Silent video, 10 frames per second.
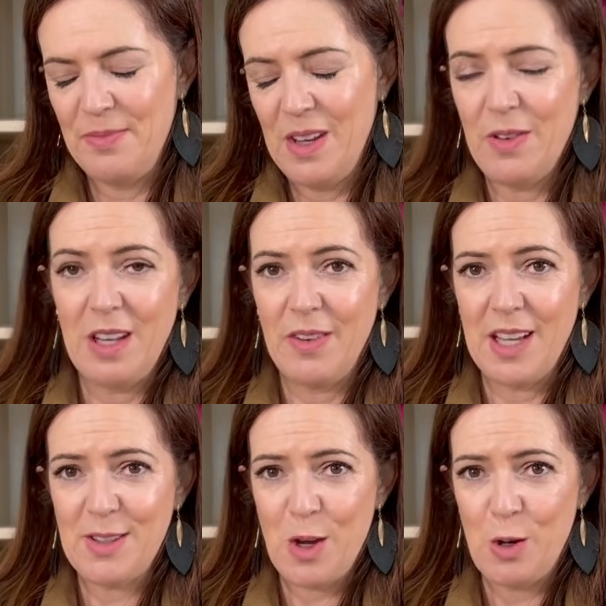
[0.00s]
if it ever
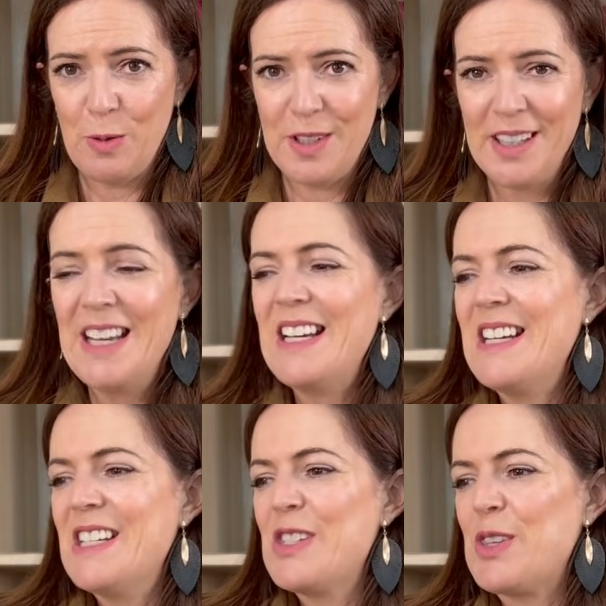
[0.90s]
gets cold.
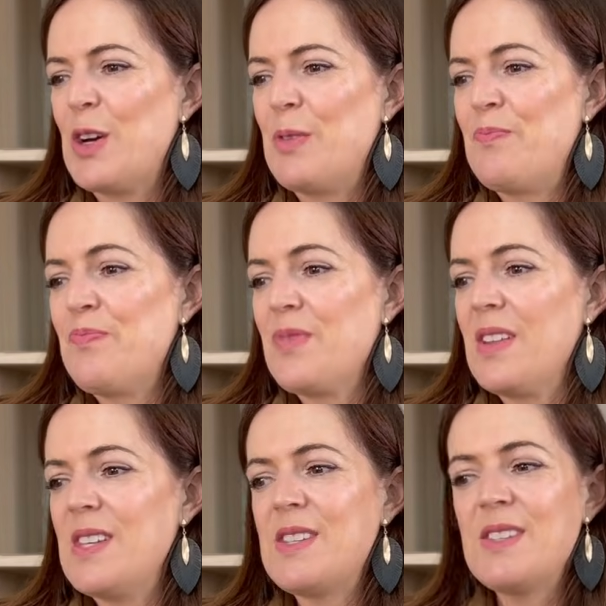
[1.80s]
So
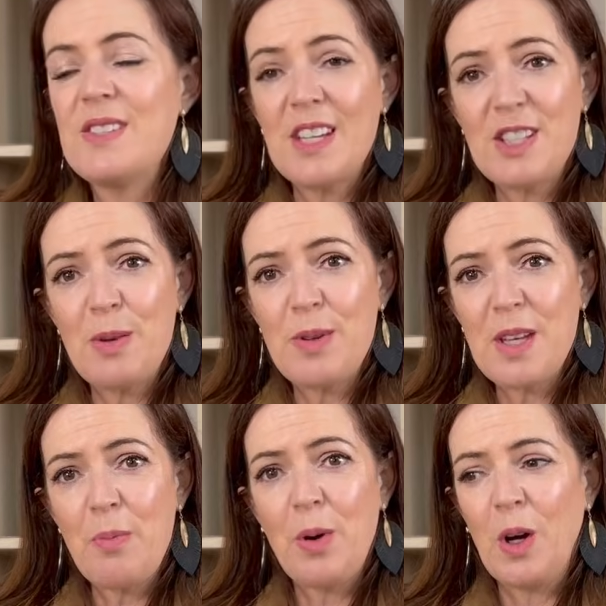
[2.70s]
this is
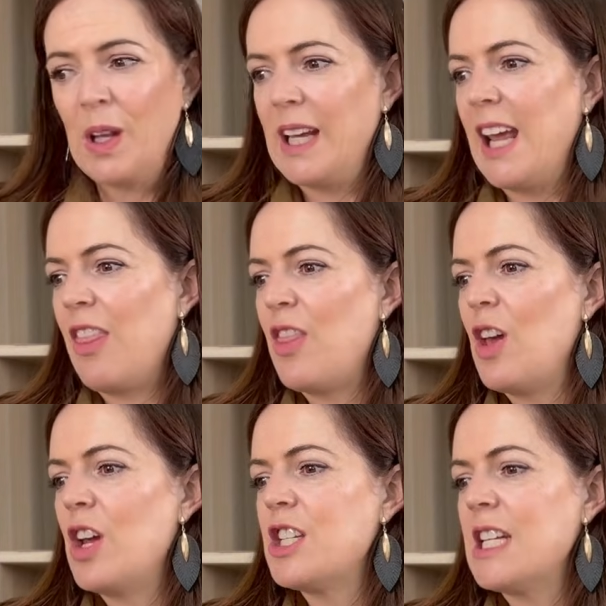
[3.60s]
60% poly,
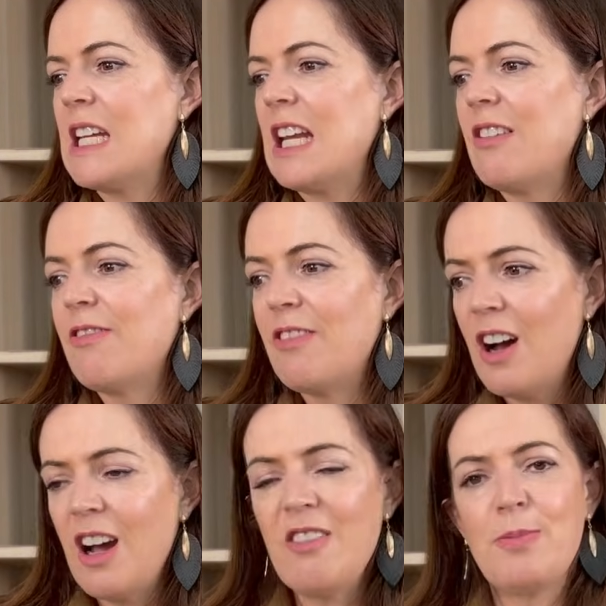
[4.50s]

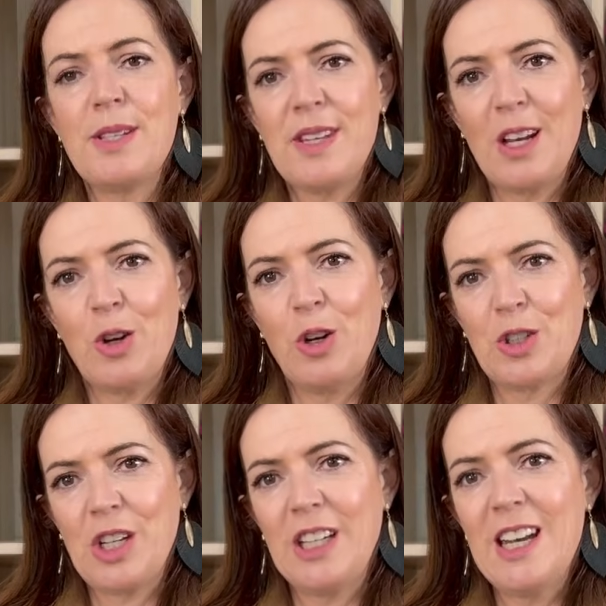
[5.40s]
35%
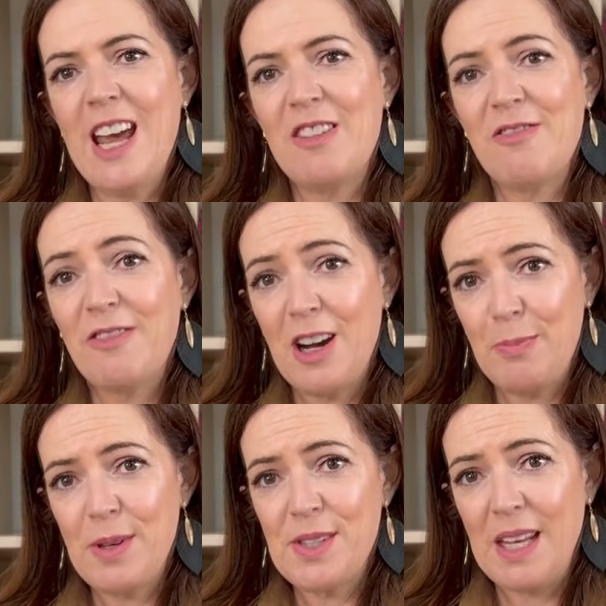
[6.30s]
cotton, and
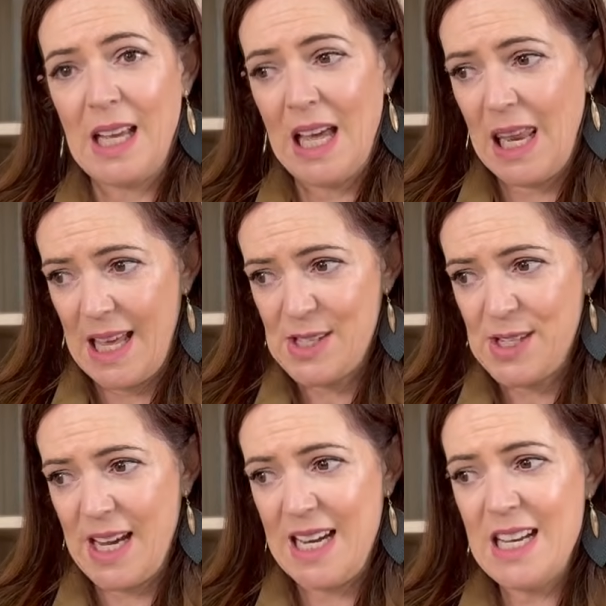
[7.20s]
5%
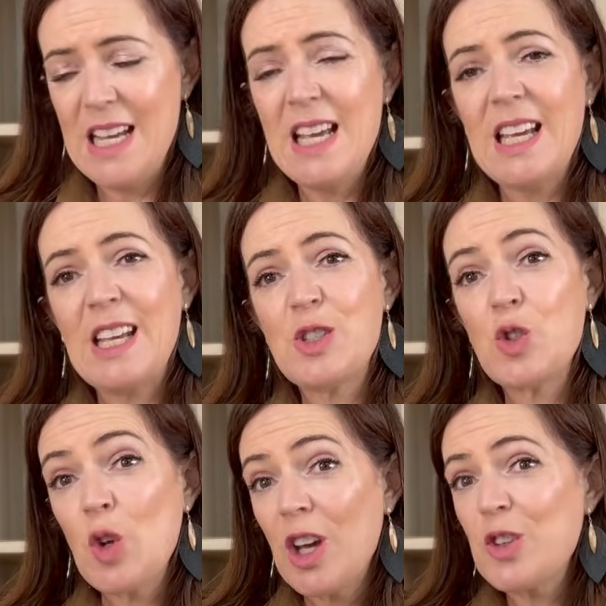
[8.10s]
elastane. It's
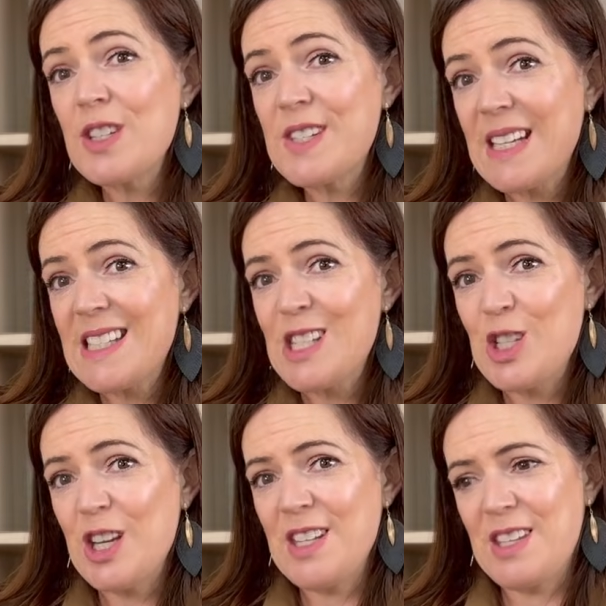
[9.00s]
260
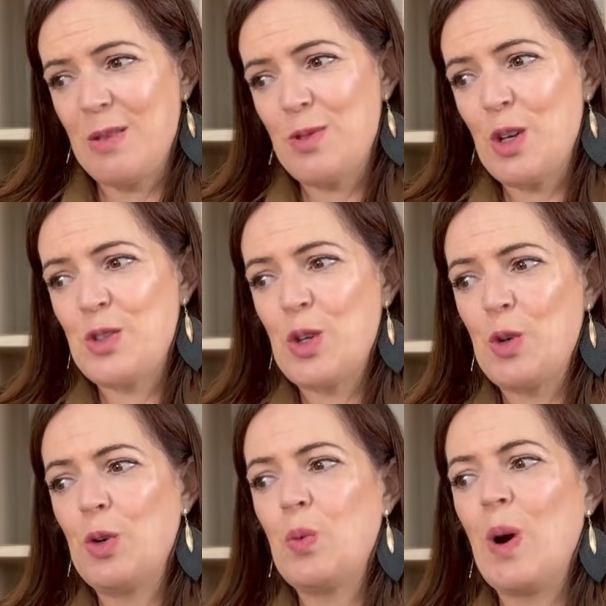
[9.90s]
GSM, so it's a
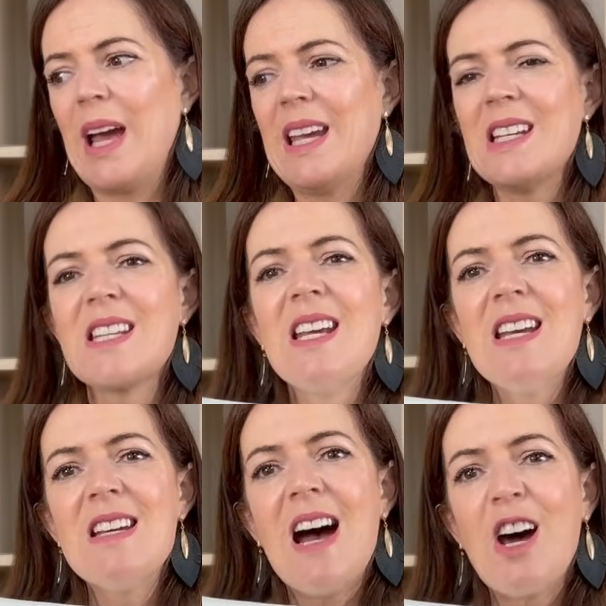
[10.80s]
good weight,
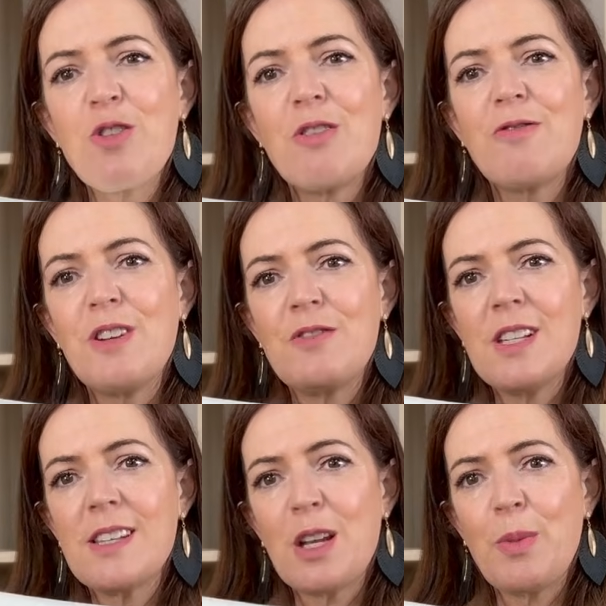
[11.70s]

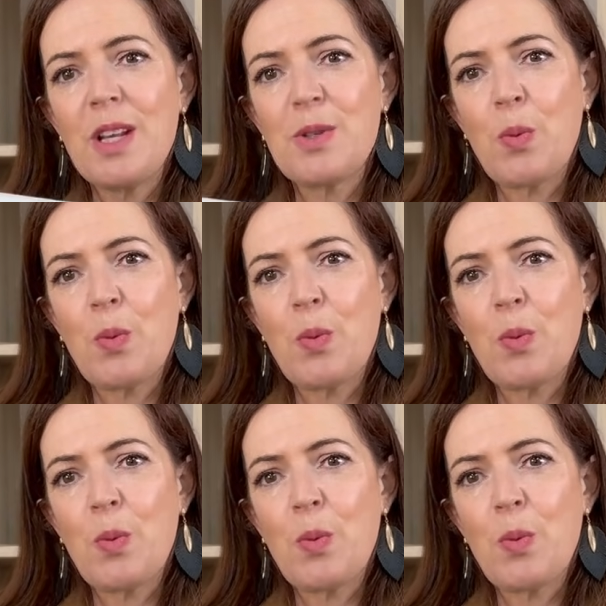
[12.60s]
150 centimeters